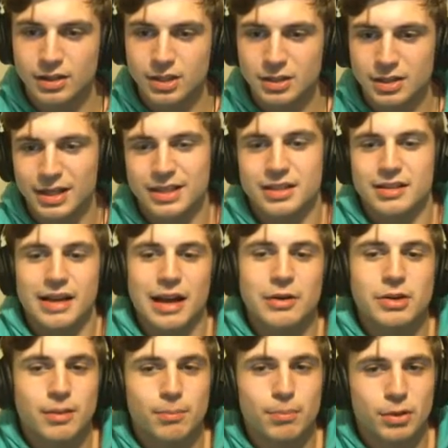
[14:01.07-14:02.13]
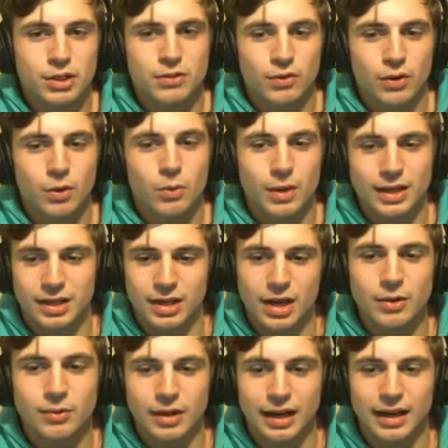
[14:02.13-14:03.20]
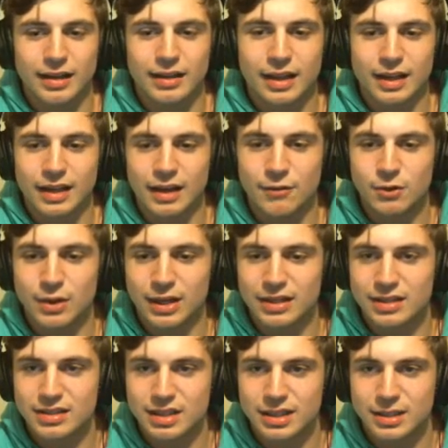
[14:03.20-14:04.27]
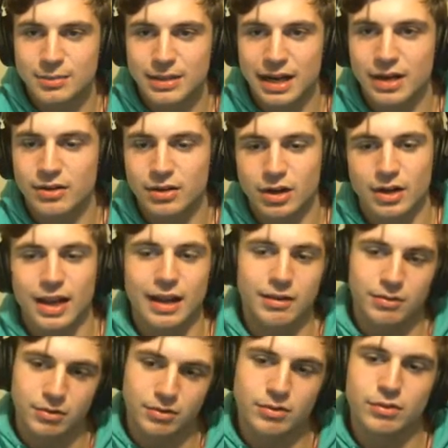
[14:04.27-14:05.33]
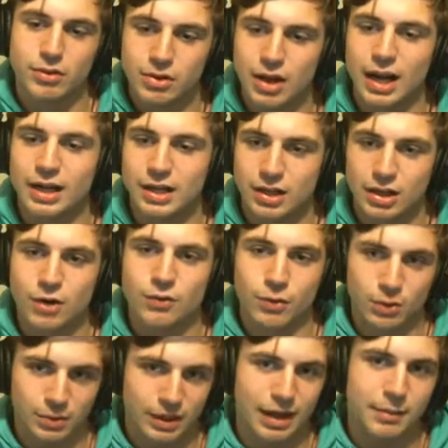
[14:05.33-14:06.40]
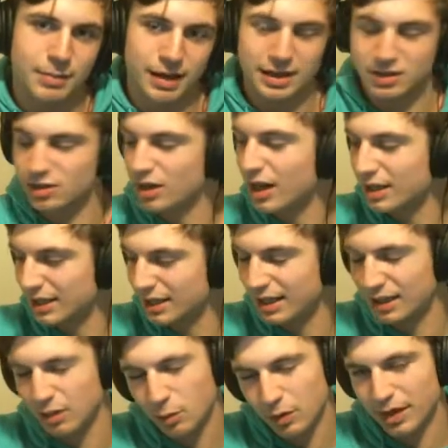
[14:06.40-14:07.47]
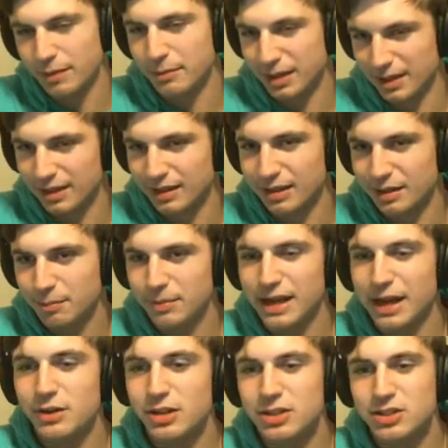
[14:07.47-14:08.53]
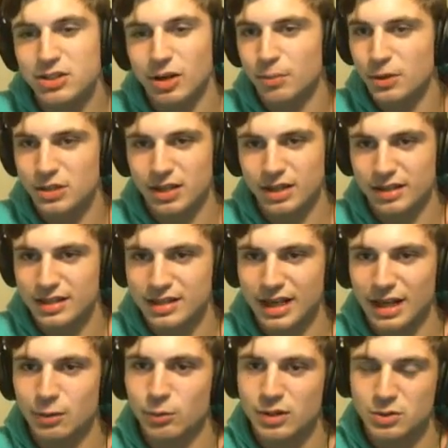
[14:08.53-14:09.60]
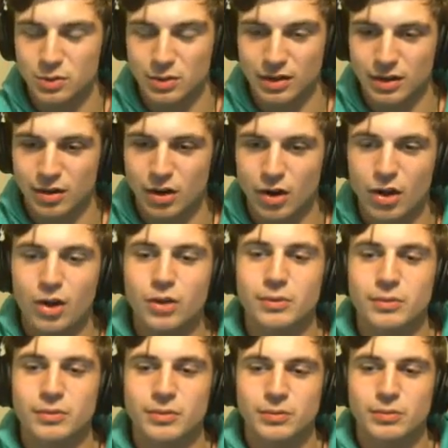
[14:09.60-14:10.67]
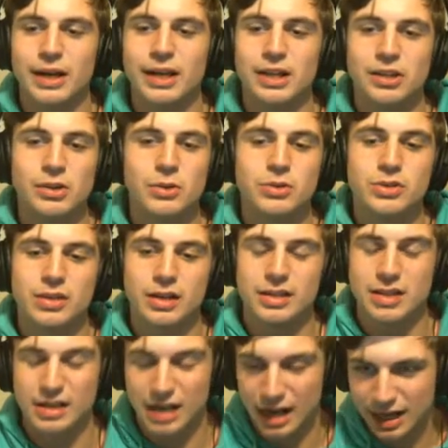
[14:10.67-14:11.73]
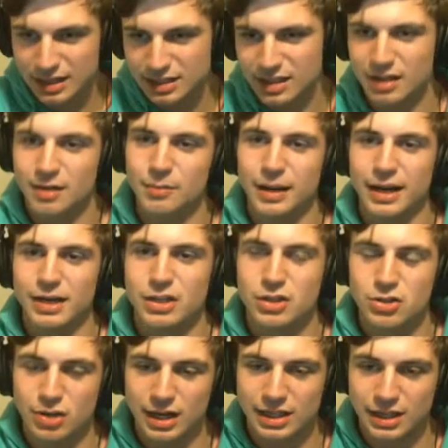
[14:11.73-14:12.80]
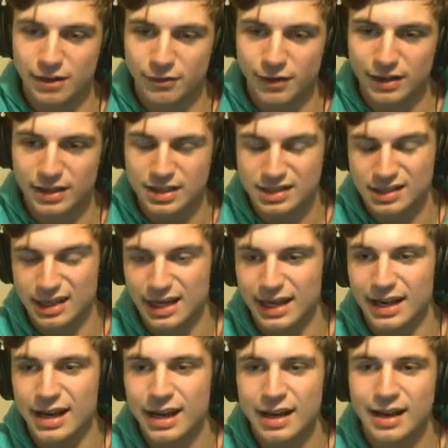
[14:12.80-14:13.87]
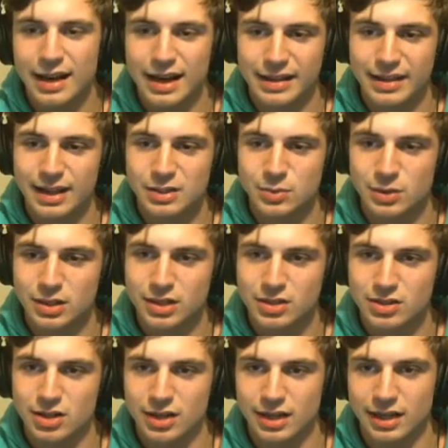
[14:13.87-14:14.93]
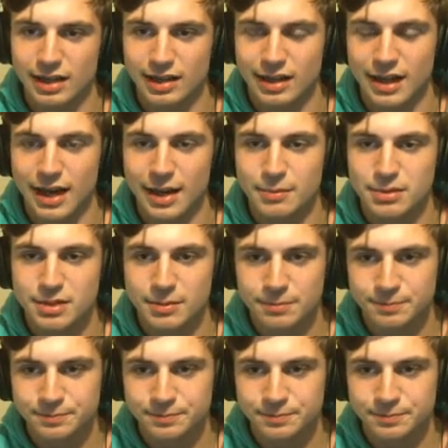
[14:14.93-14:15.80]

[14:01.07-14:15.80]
Just because now you can push for a win, you know? And like, if you get the Sanctum down, okay, you're not going to go for a win. I'll be honest, you're not going to get the win immediately, but now you can start pushing on this side once they're already used tons of their mana to trying to defend this side, and that's when you can start getting the camps.